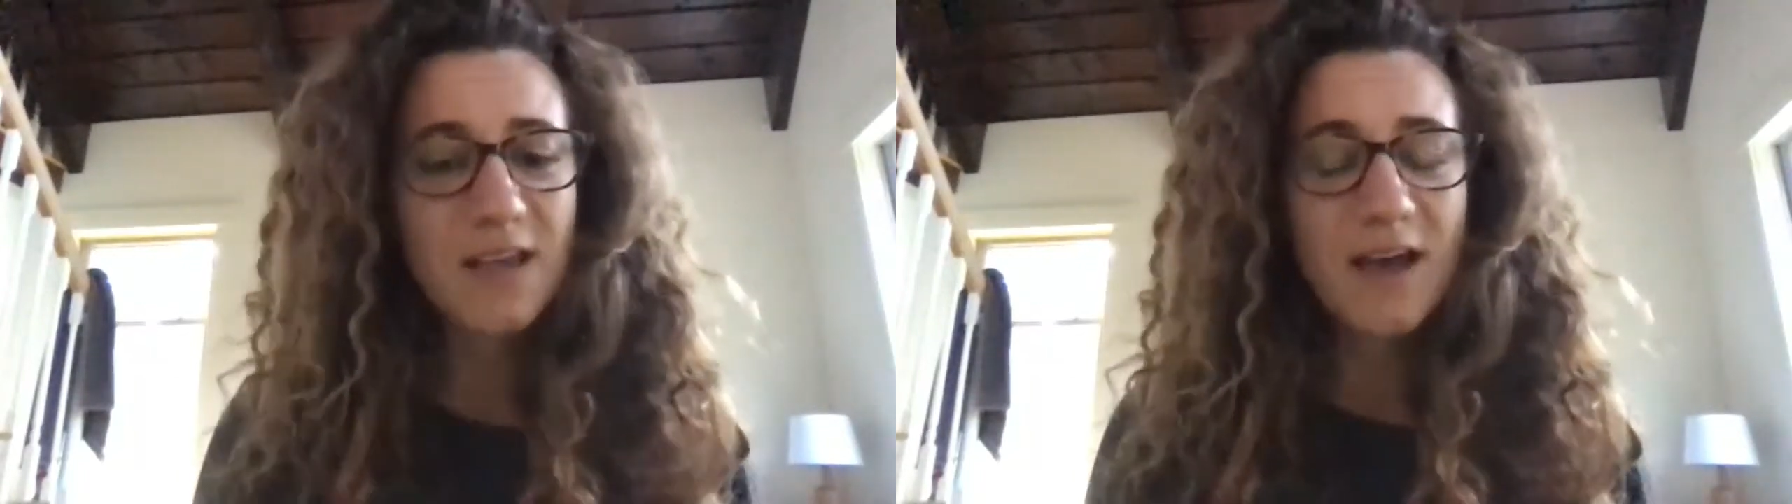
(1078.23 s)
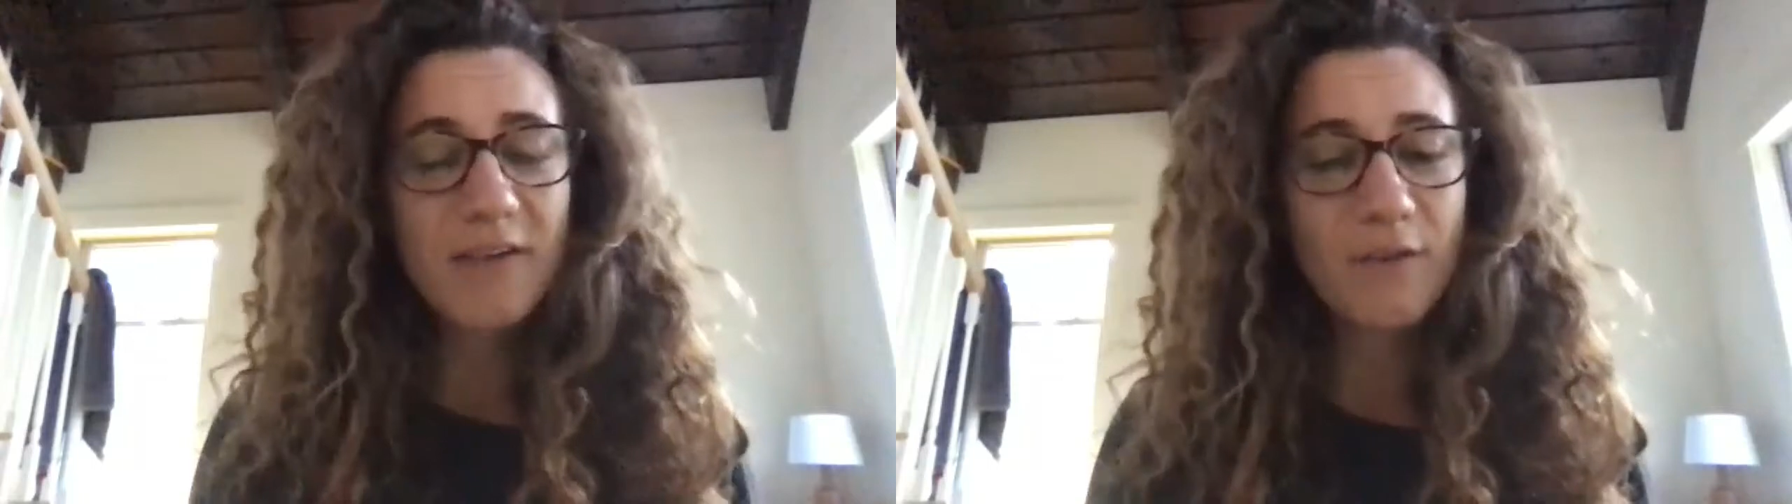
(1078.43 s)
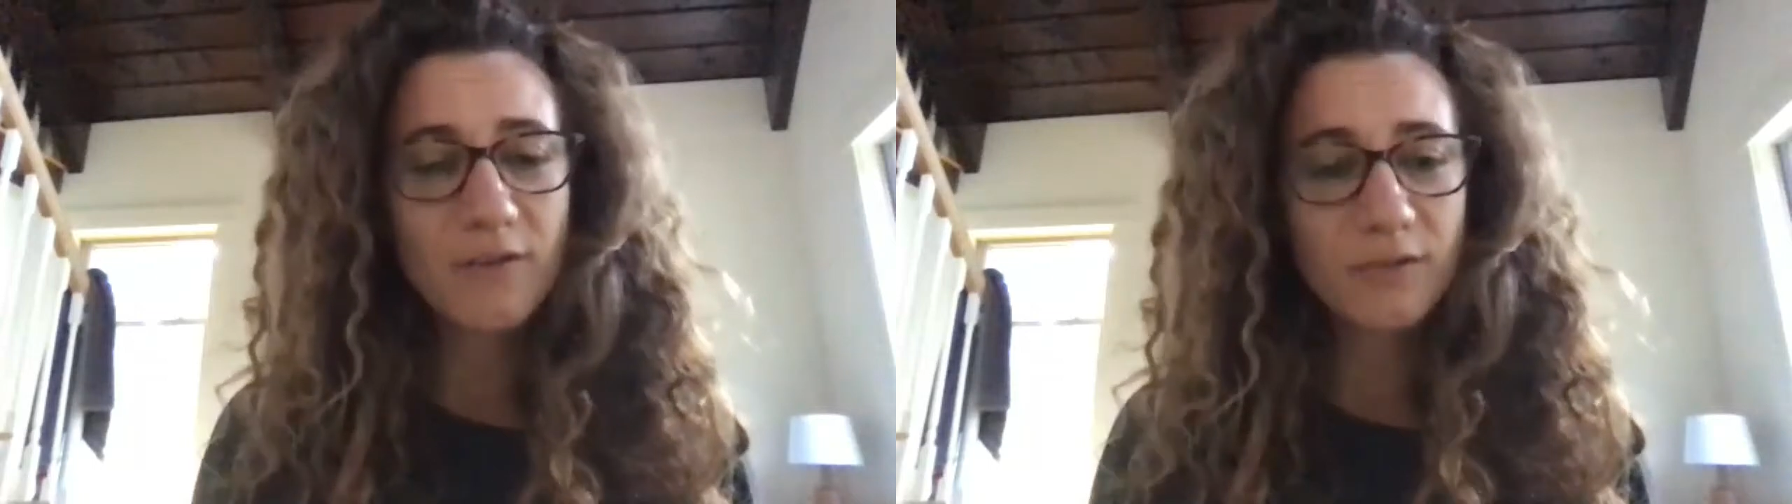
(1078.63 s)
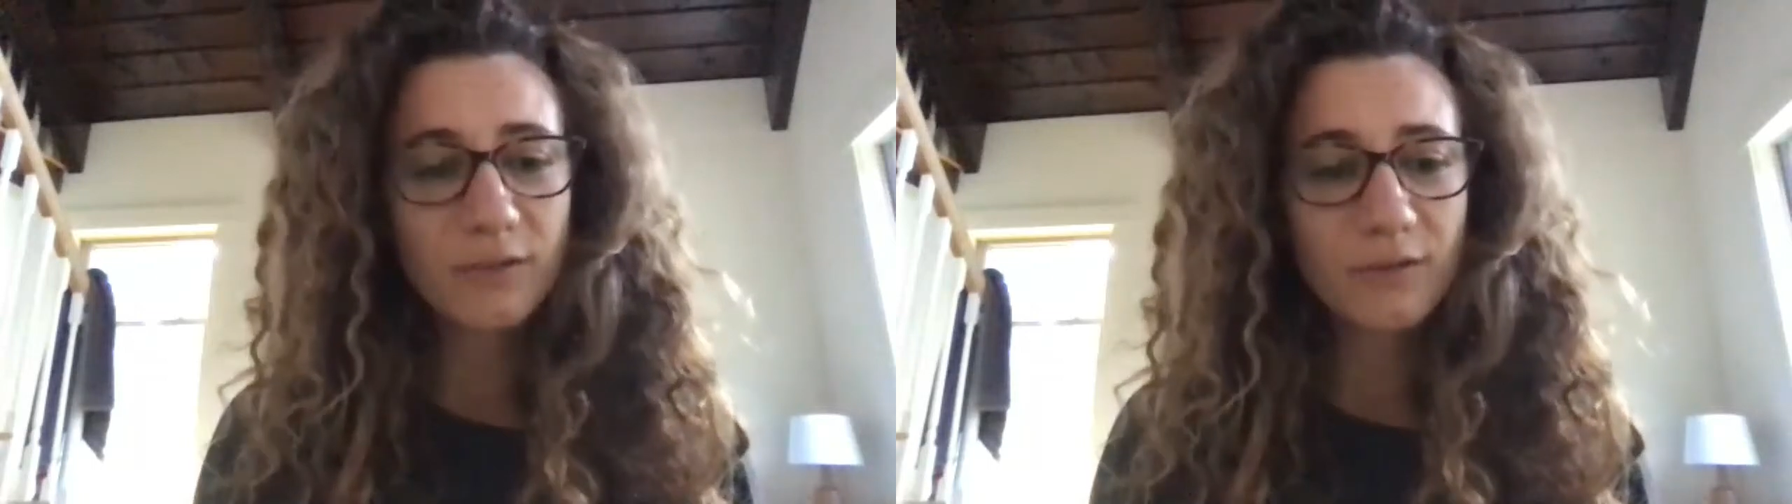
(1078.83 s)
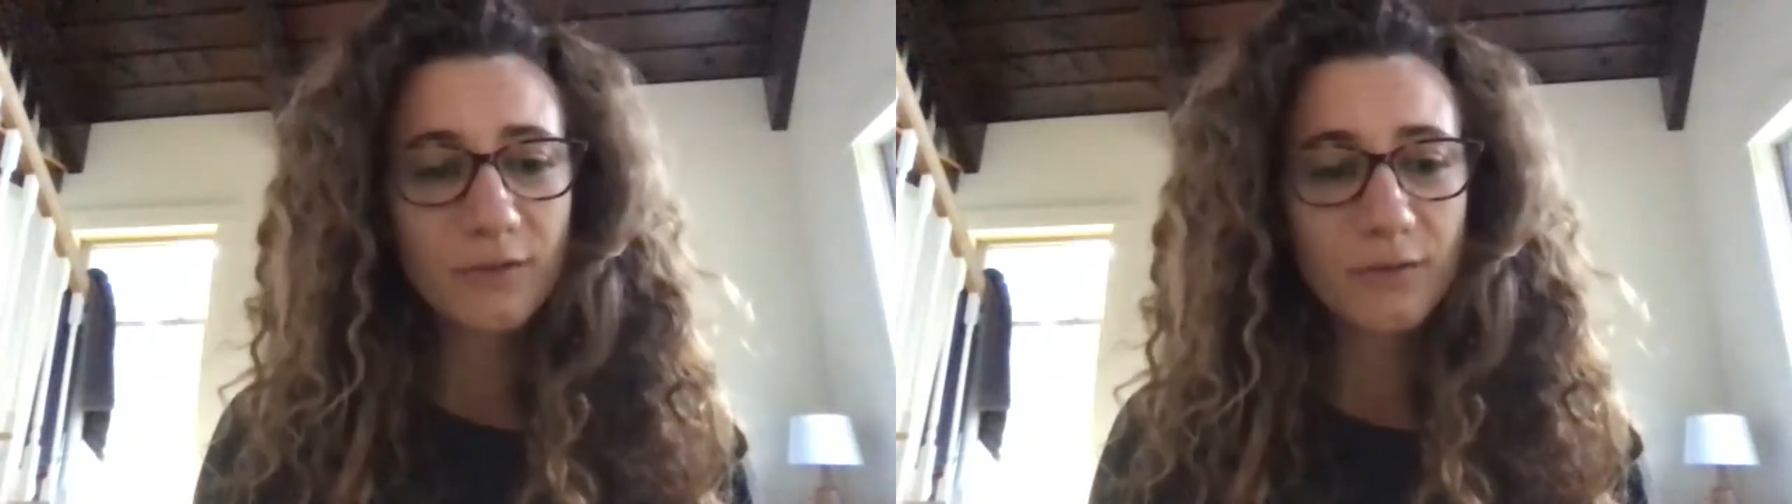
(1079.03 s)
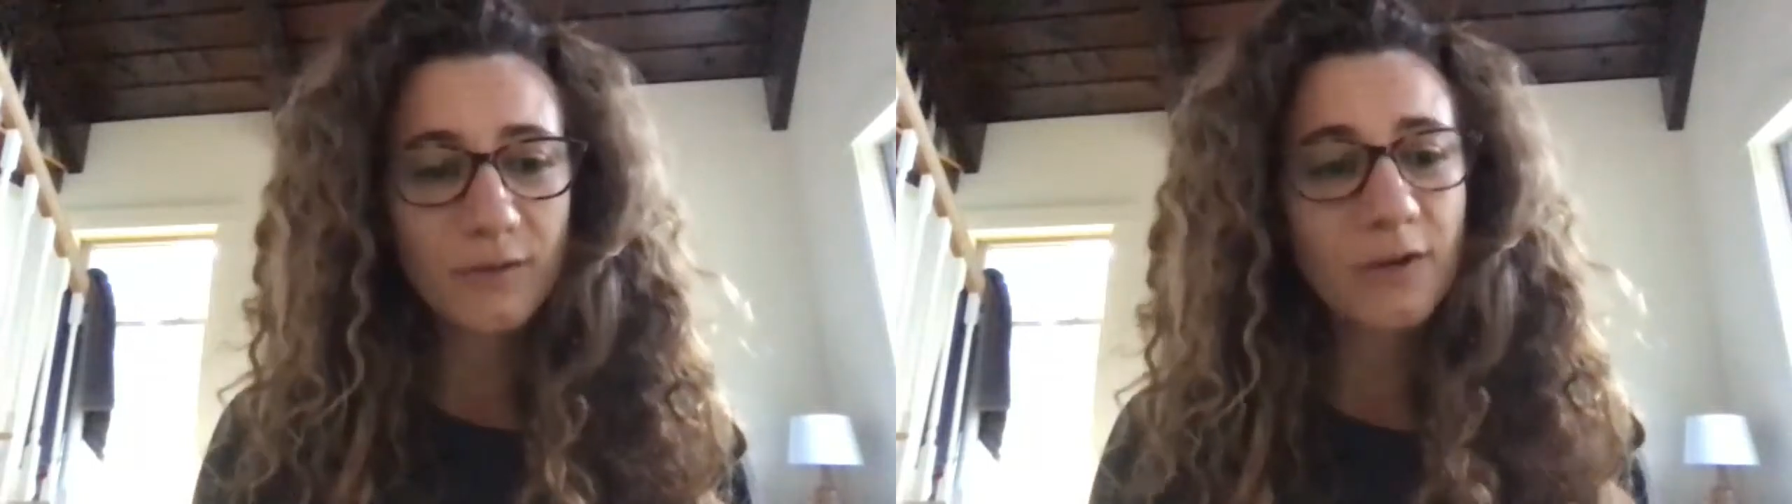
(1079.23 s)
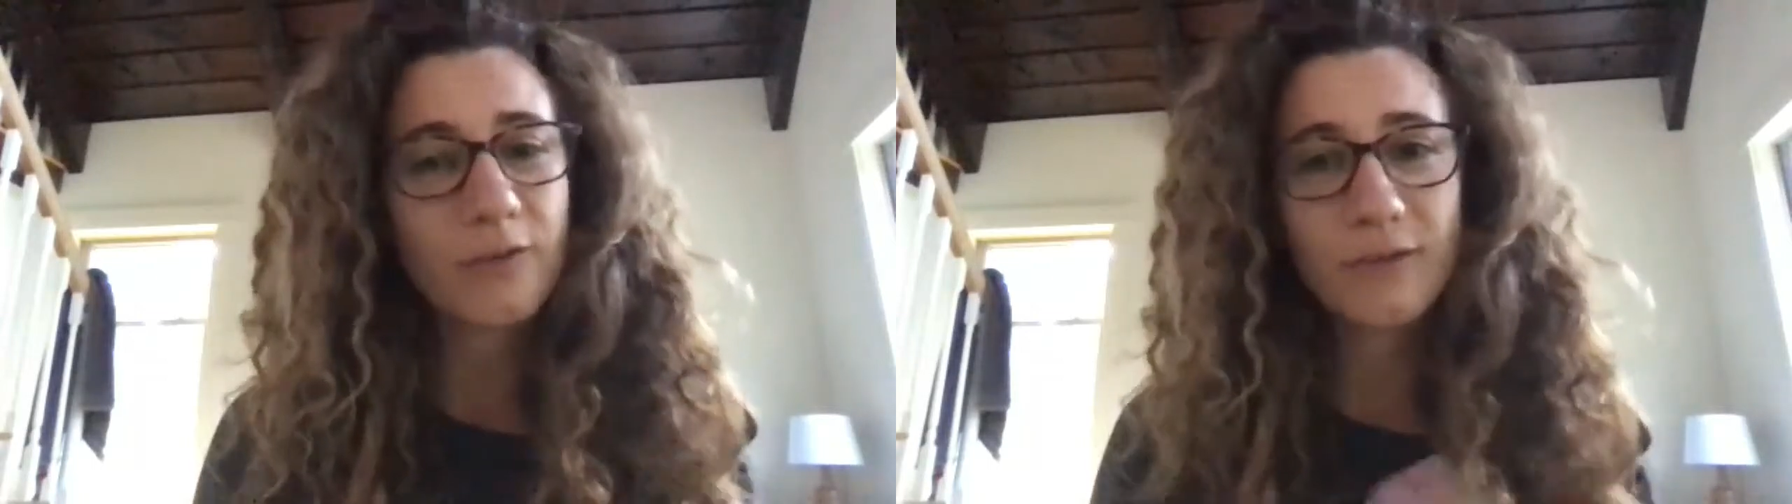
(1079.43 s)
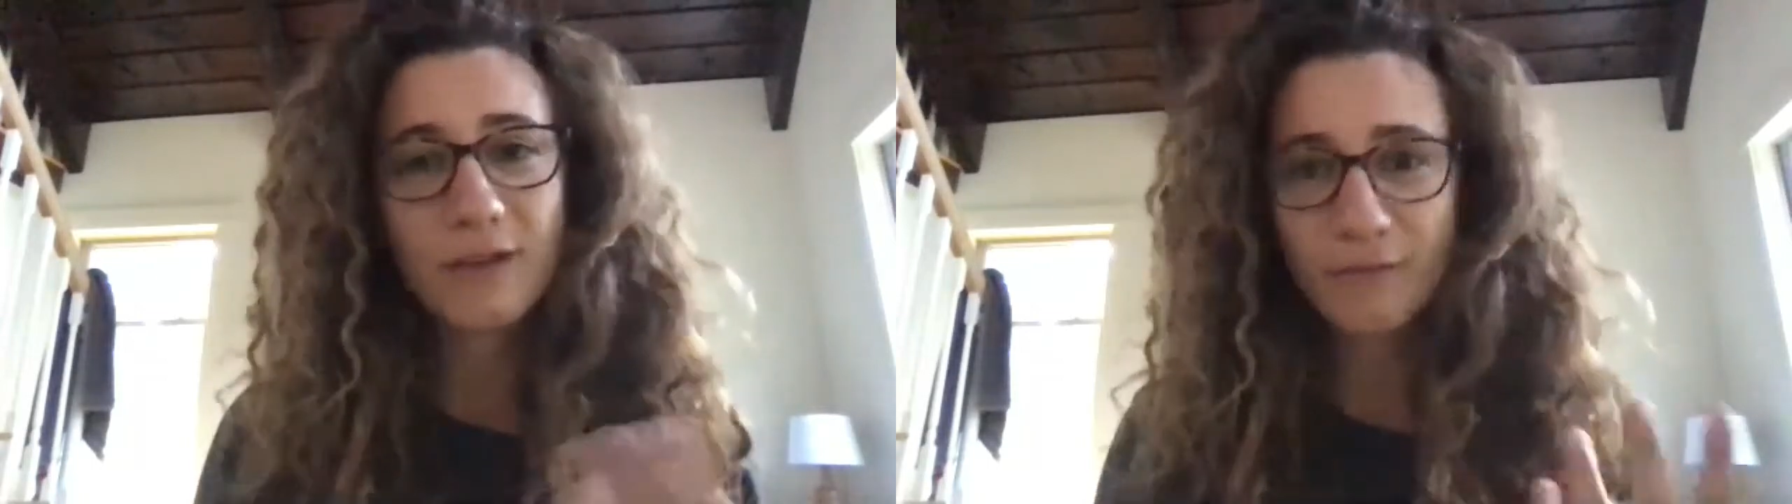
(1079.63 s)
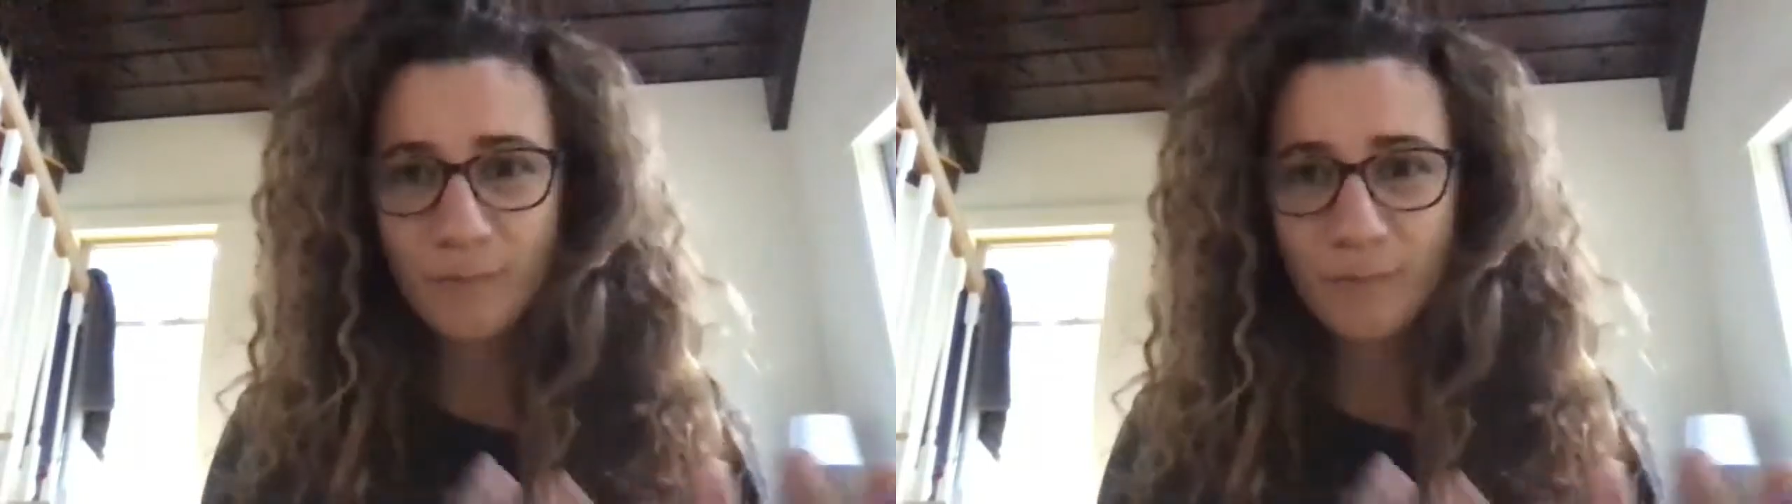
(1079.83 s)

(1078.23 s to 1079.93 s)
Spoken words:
I've also, if